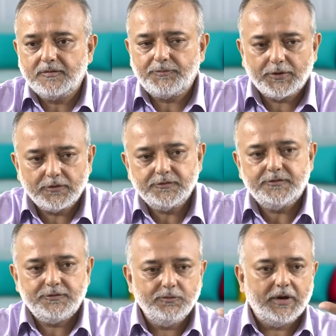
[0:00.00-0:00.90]
because
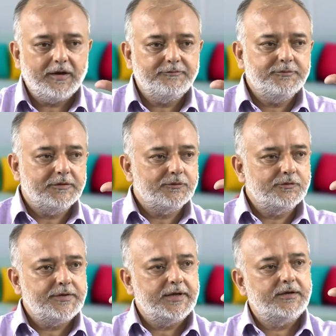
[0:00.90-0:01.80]
you have to
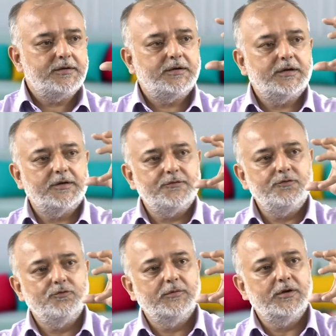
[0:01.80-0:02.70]
associate a
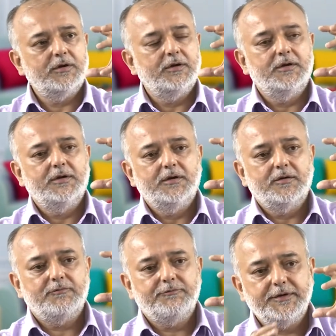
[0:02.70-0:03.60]
consumer
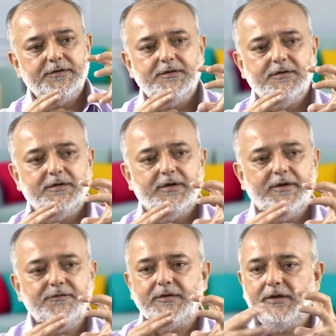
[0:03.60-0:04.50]
with
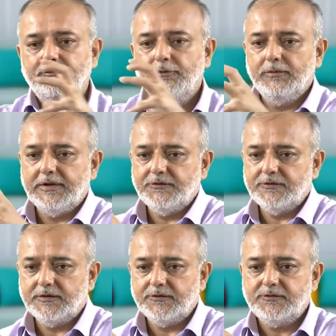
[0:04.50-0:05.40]
his
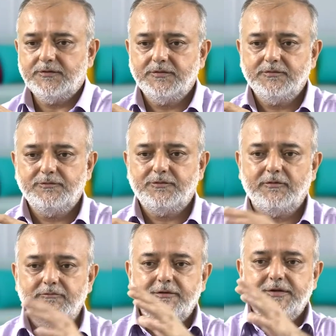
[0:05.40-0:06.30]
influencers
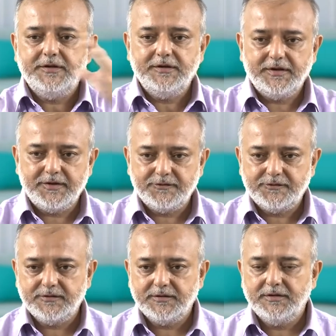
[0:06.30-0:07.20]
from within
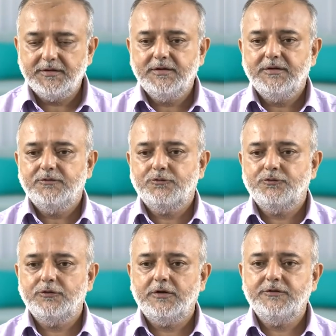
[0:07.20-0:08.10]
his
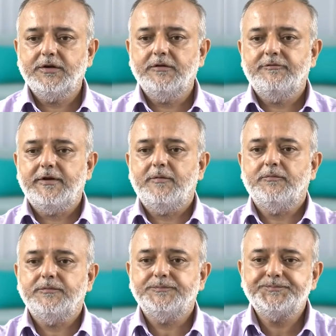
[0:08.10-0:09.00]
sociological frame.
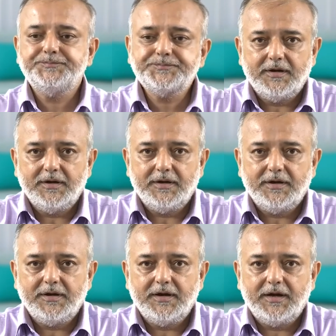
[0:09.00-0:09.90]

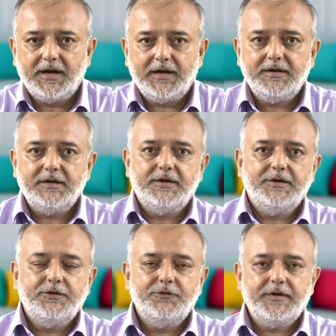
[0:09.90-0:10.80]
And
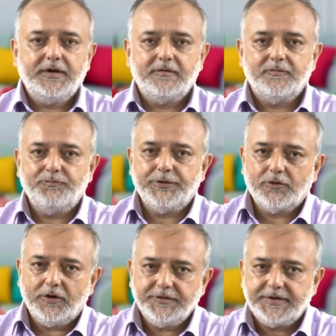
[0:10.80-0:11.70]
you see
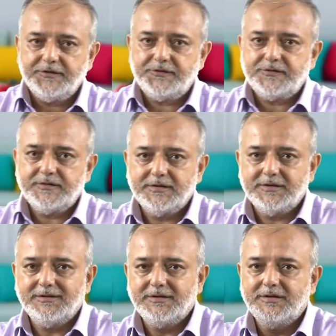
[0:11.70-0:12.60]
because it is
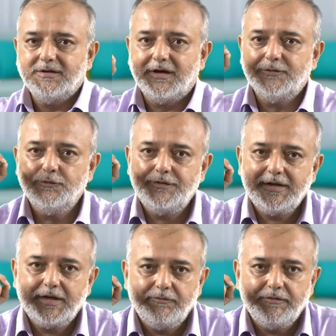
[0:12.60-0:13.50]

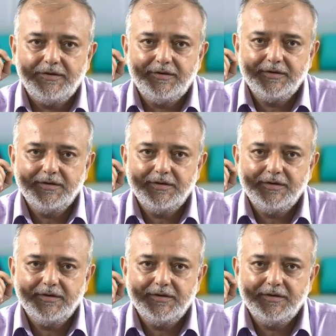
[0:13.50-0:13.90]
associated with